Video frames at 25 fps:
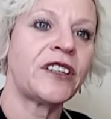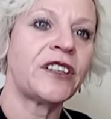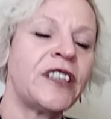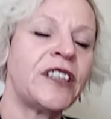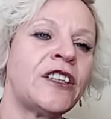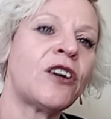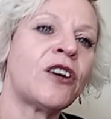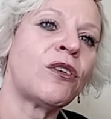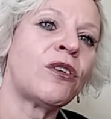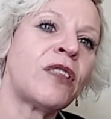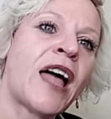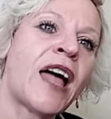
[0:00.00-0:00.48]
you
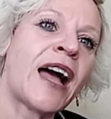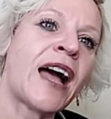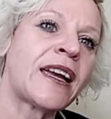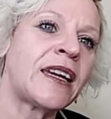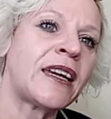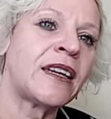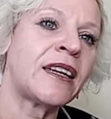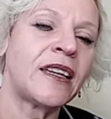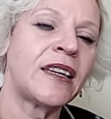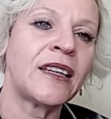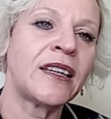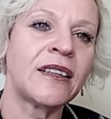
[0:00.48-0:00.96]
know,
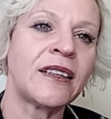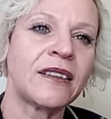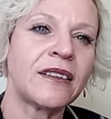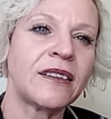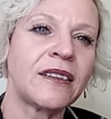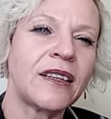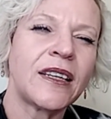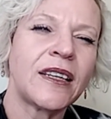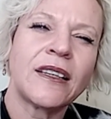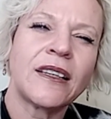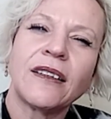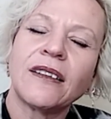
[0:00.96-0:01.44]
lacking
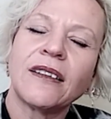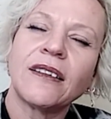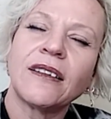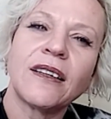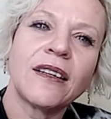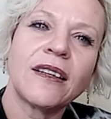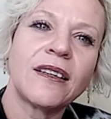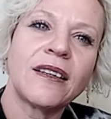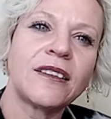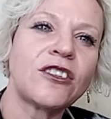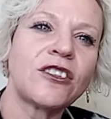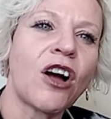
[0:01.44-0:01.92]
in
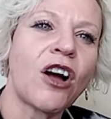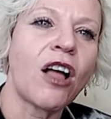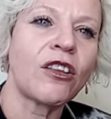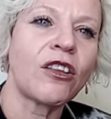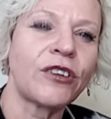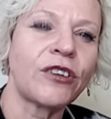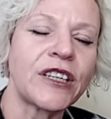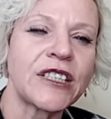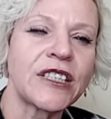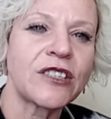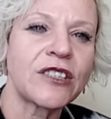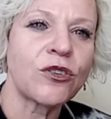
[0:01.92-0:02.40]

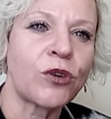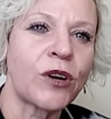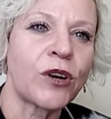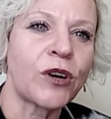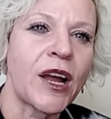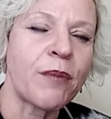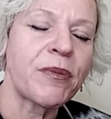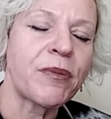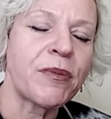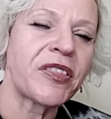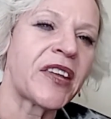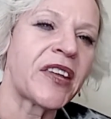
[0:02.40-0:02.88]
tolerance or
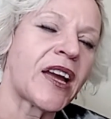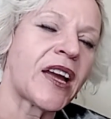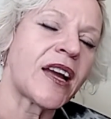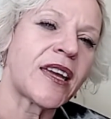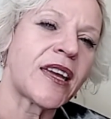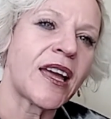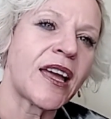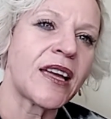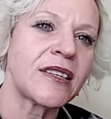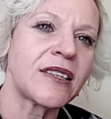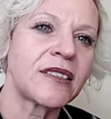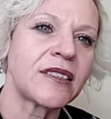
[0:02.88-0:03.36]
empathy, I
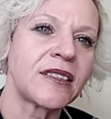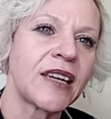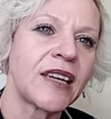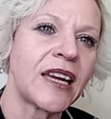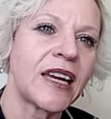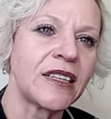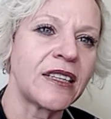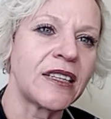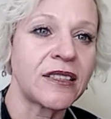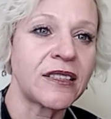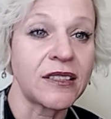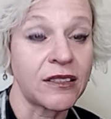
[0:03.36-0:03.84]
guess. And
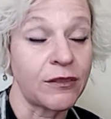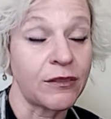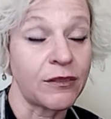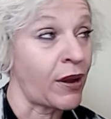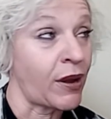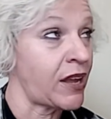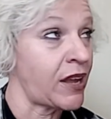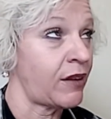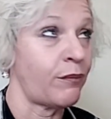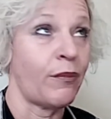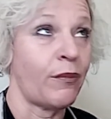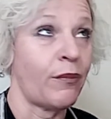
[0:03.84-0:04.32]
it's
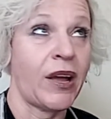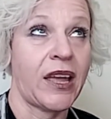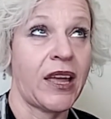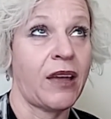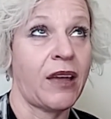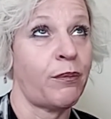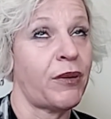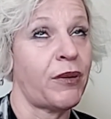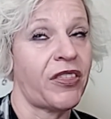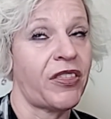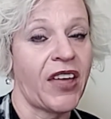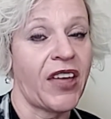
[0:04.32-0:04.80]
my
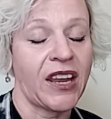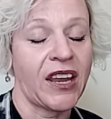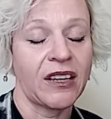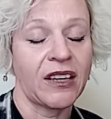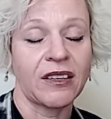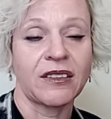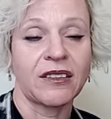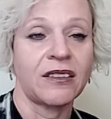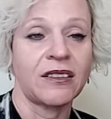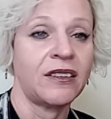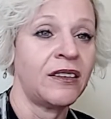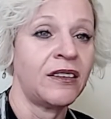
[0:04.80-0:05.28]
empathetic
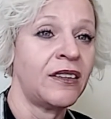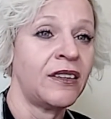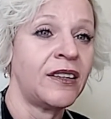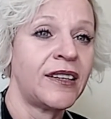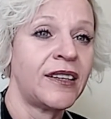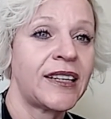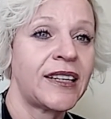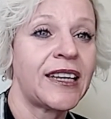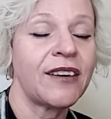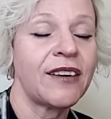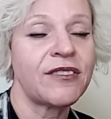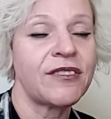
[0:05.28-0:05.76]

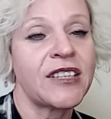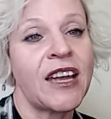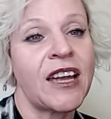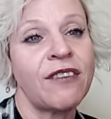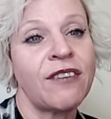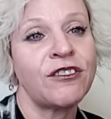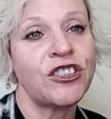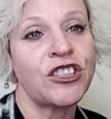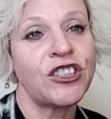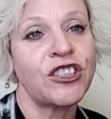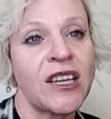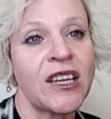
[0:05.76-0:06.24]
gifts
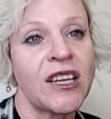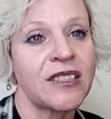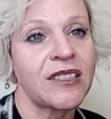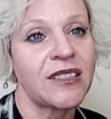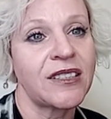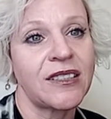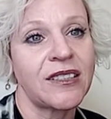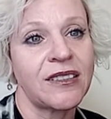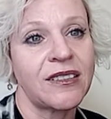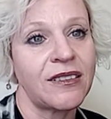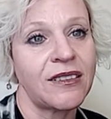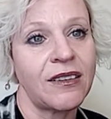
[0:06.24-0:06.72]
have
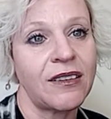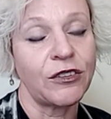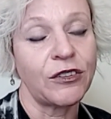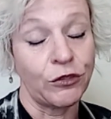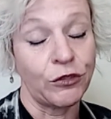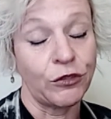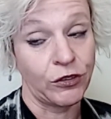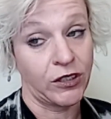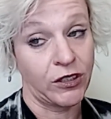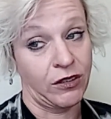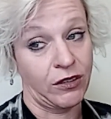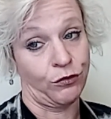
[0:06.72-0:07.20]
just
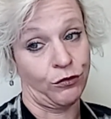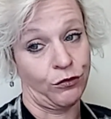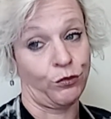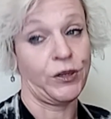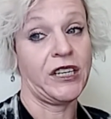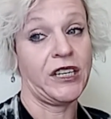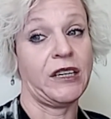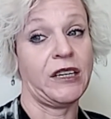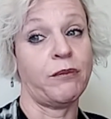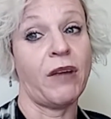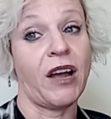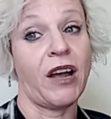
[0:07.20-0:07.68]

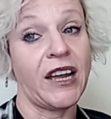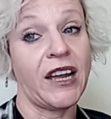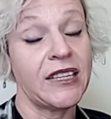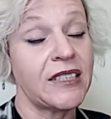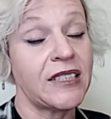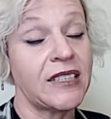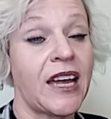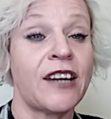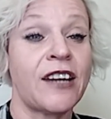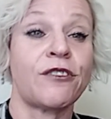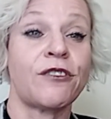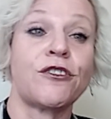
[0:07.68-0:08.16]
reading minds.
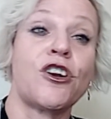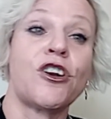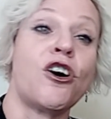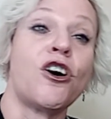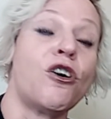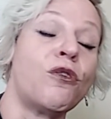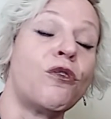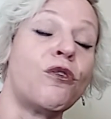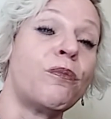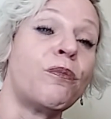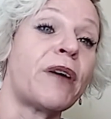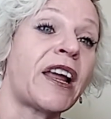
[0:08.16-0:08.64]
I don't
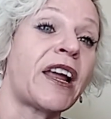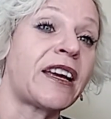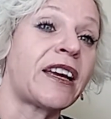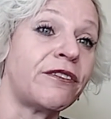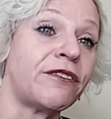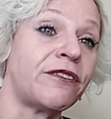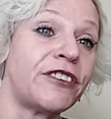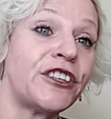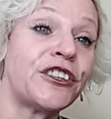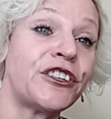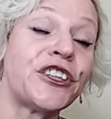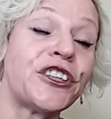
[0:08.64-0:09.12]
know, but I can
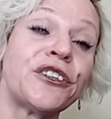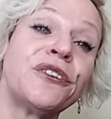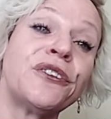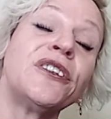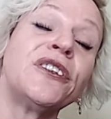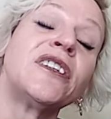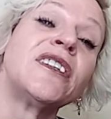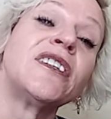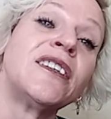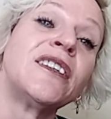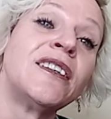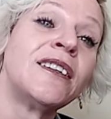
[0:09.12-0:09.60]
feel you.
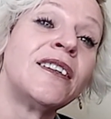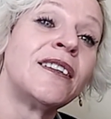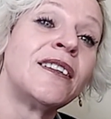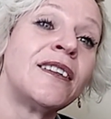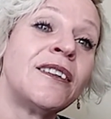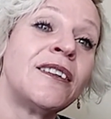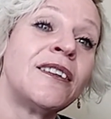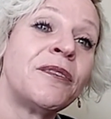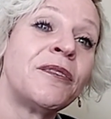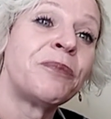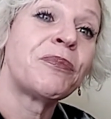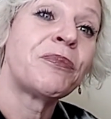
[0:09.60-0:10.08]

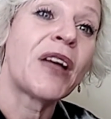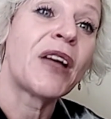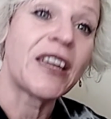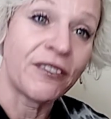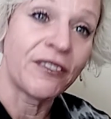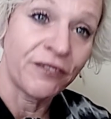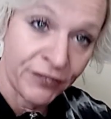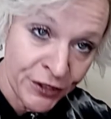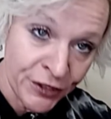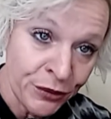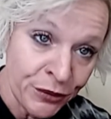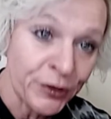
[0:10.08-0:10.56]
I can
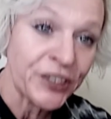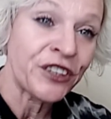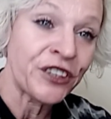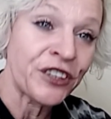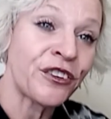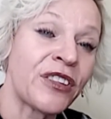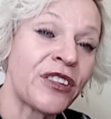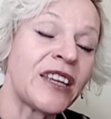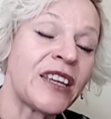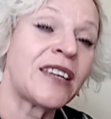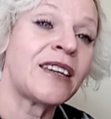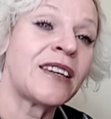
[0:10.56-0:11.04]
feel what you're
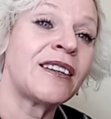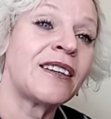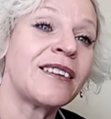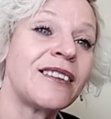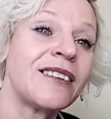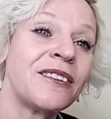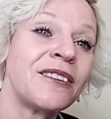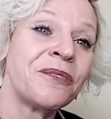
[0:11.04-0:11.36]
thinking.